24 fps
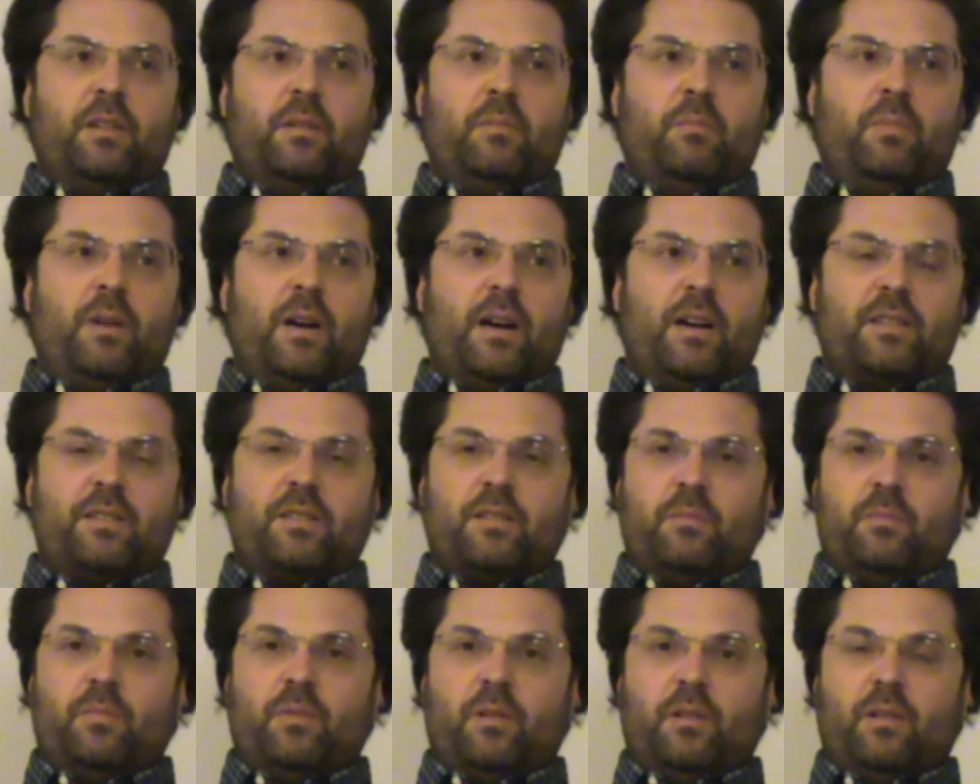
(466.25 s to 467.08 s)

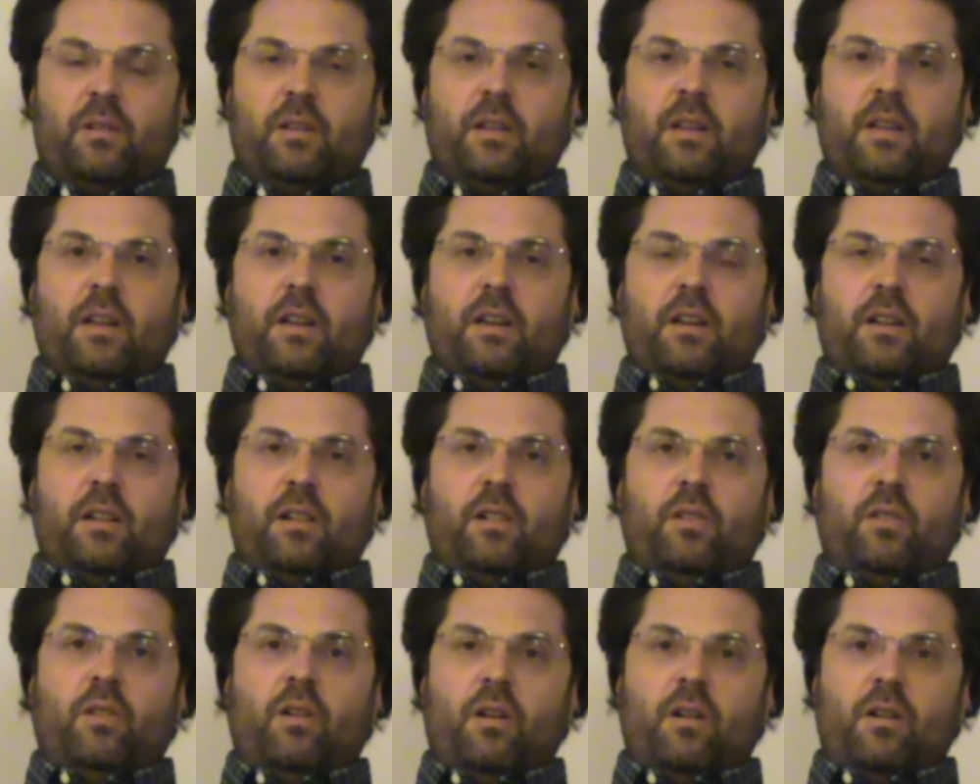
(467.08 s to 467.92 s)
impossible,
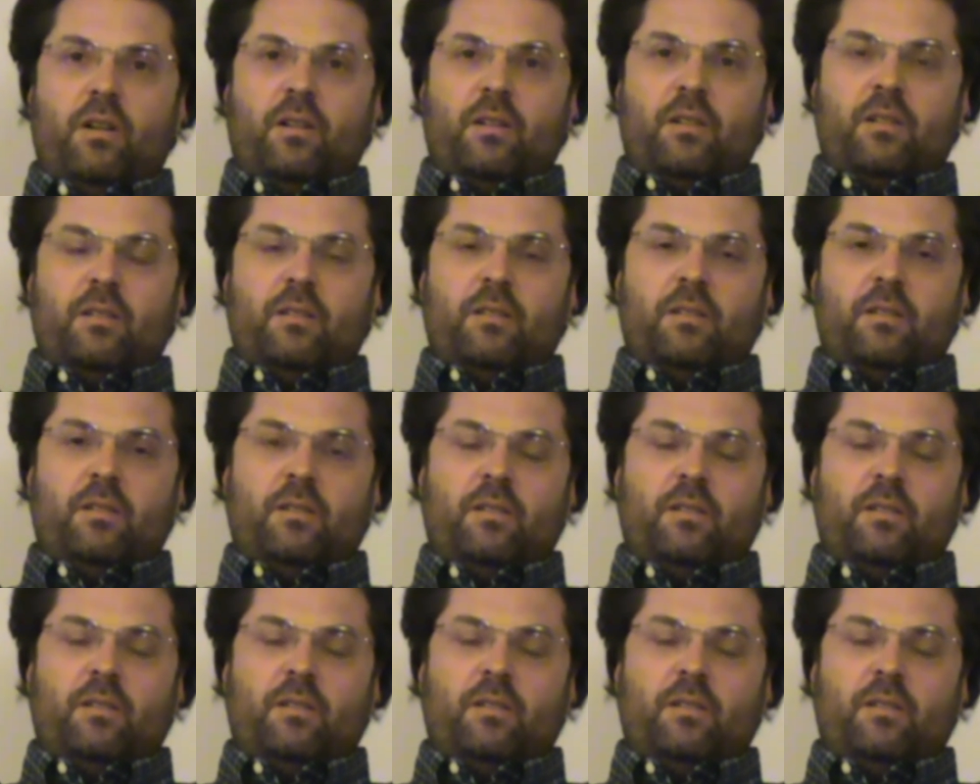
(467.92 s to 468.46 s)
long.